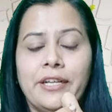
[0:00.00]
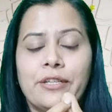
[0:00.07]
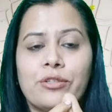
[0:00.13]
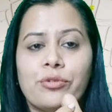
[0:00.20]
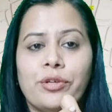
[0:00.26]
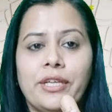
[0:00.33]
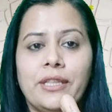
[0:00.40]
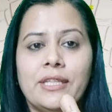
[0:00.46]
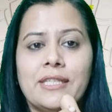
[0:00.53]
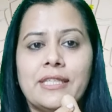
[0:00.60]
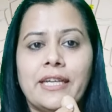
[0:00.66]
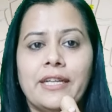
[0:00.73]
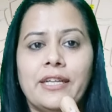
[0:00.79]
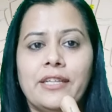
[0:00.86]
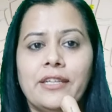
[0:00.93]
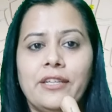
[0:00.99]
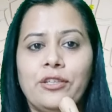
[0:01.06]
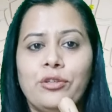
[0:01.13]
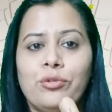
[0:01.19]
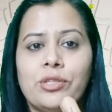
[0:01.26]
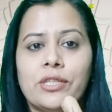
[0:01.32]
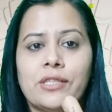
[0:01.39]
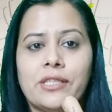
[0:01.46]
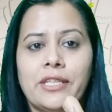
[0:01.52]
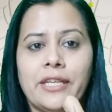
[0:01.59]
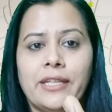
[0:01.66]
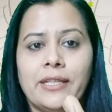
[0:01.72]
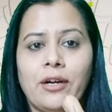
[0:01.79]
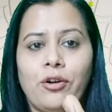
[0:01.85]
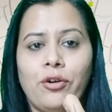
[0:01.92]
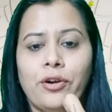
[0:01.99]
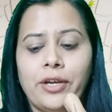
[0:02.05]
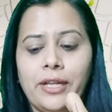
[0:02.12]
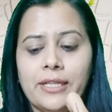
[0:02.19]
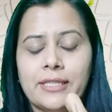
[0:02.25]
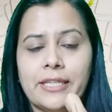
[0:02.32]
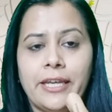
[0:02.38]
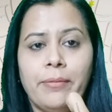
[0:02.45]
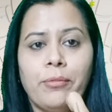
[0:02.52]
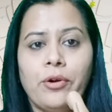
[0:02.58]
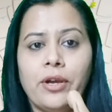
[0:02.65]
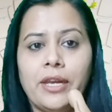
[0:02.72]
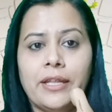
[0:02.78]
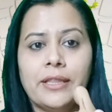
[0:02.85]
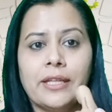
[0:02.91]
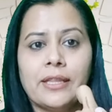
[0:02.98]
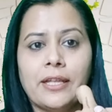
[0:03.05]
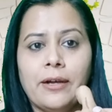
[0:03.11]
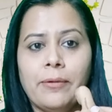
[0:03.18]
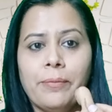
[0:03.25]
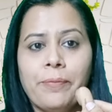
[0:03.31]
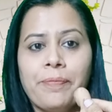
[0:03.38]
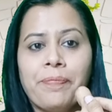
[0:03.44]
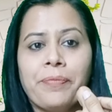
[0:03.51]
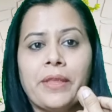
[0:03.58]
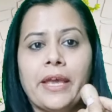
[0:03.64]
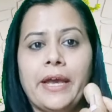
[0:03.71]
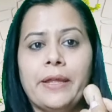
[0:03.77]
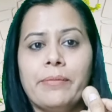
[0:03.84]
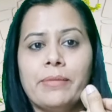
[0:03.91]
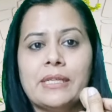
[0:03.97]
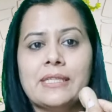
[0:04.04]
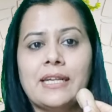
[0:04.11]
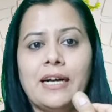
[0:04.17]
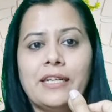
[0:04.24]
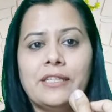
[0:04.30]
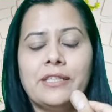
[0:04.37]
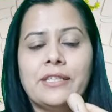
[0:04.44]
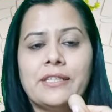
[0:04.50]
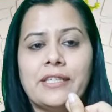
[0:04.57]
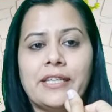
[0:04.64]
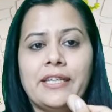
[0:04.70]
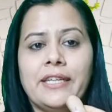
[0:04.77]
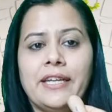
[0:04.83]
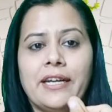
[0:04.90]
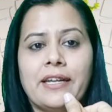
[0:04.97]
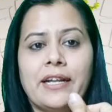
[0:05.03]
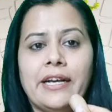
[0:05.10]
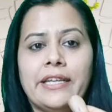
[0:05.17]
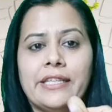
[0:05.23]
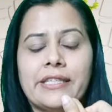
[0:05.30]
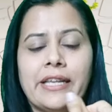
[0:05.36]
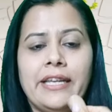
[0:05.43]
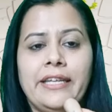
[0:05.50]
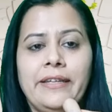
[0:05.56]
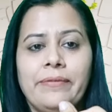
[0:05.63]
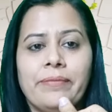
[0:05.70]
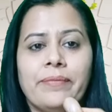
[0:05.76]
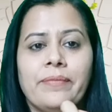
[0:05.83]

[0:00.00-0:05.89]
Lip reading: So in the center, you just take the oil, same oil in the thumb, and massage this area nicely.